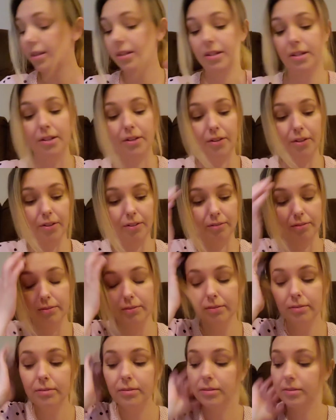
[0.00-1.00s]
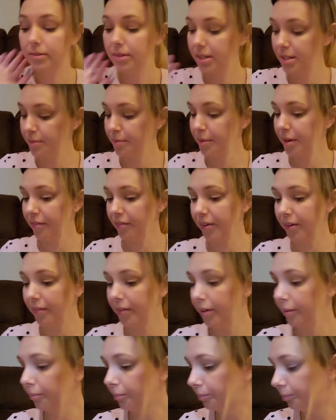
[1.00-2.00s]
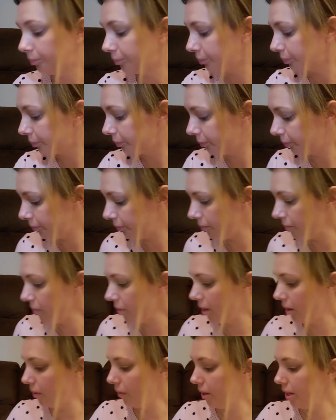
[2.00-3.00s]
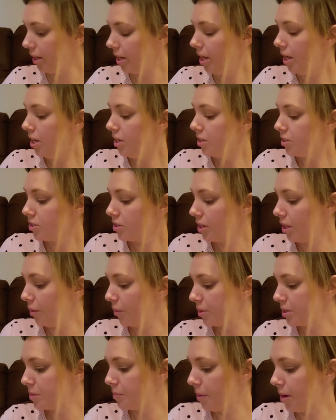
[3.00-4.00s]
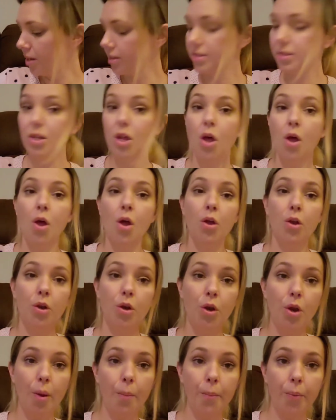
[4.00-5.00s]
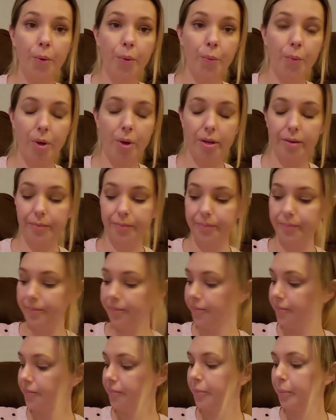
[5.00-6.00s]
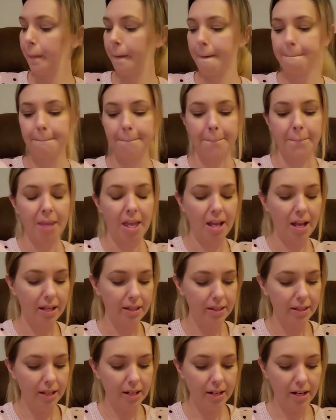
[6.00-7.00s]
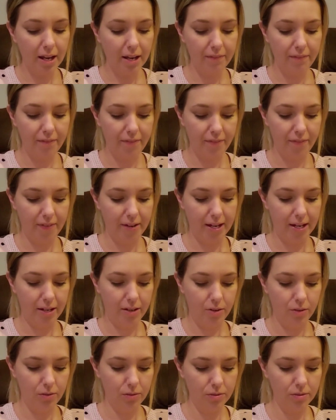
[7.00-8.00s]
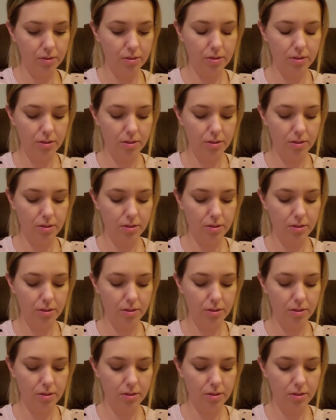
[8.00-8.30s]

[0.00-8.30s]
the deer is my favorite. All right, so that was box number one. And then I found